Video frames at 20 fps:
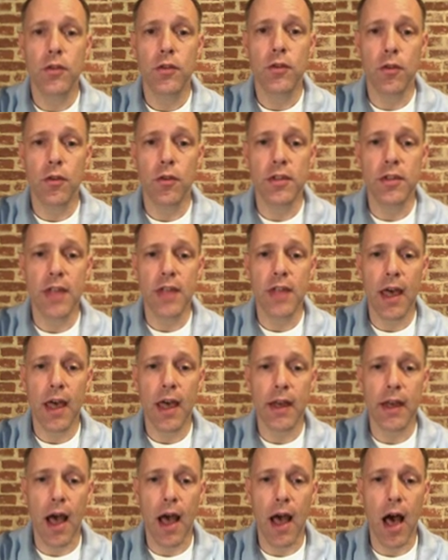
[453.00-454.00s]
So the
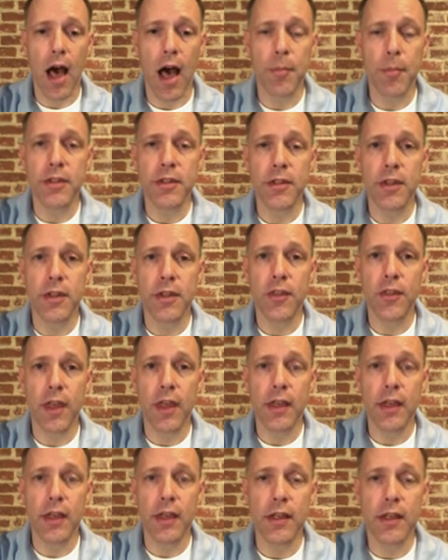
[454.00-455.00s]
side opposite
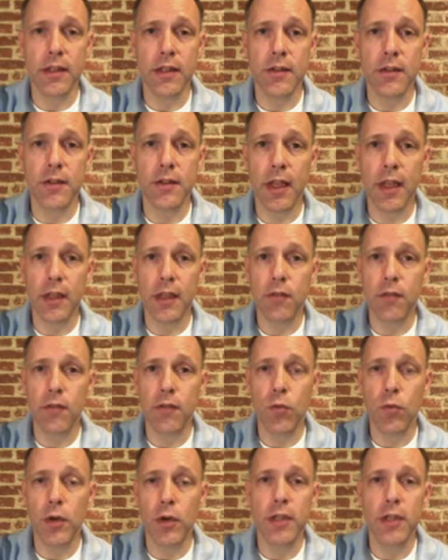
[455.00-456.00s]
theta is
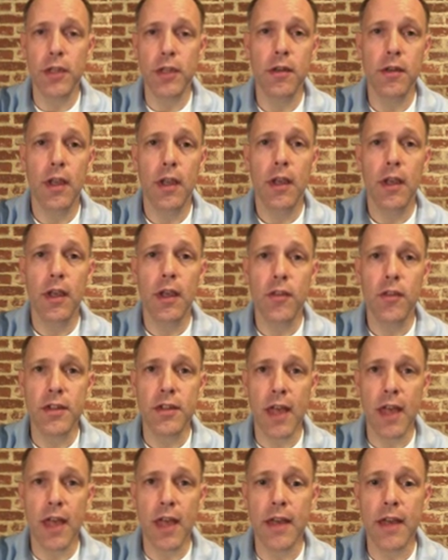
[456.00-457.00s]
-1, the
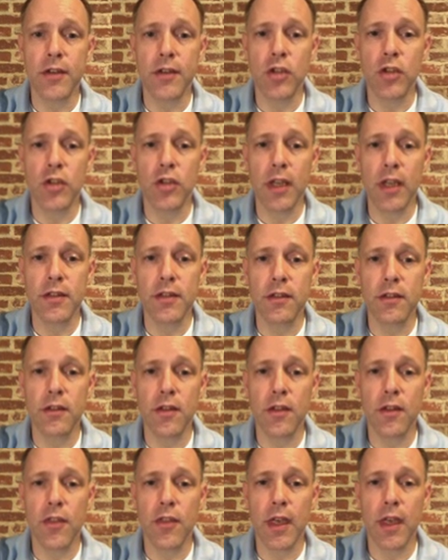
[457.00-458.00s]
side
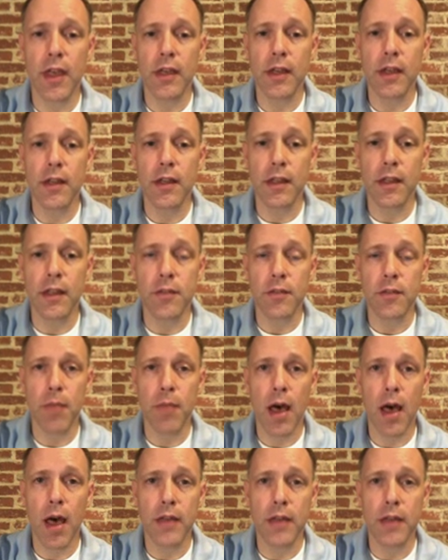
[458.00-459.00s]
adjacent to theta is
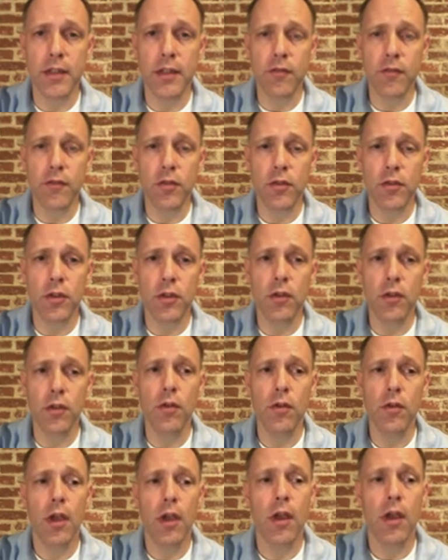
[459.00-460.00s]
positive
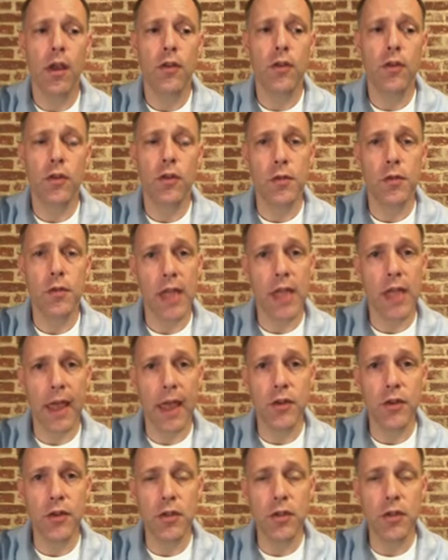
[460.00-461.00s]
2, so
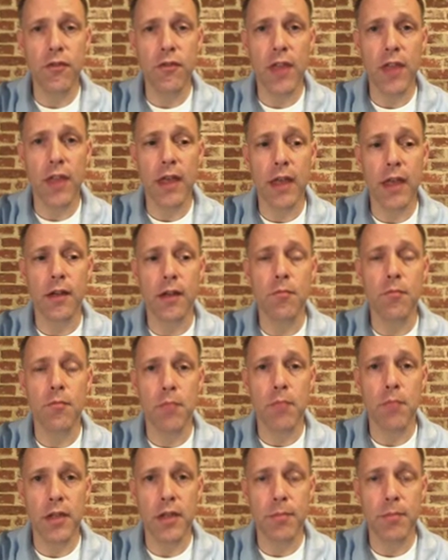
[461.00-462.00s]
tangent of theta
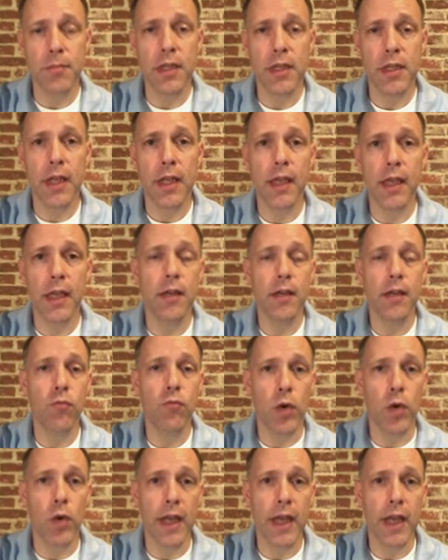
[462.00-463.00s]
must be
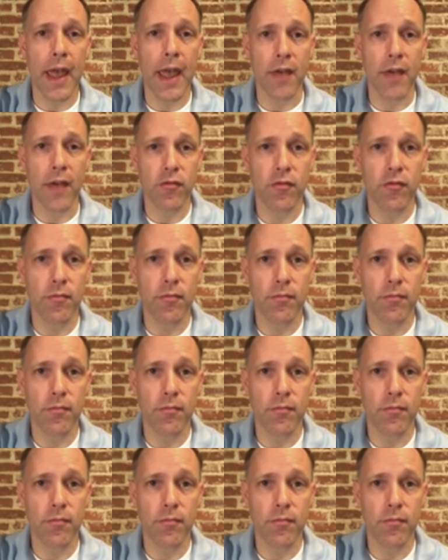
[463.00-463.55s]
-1/2.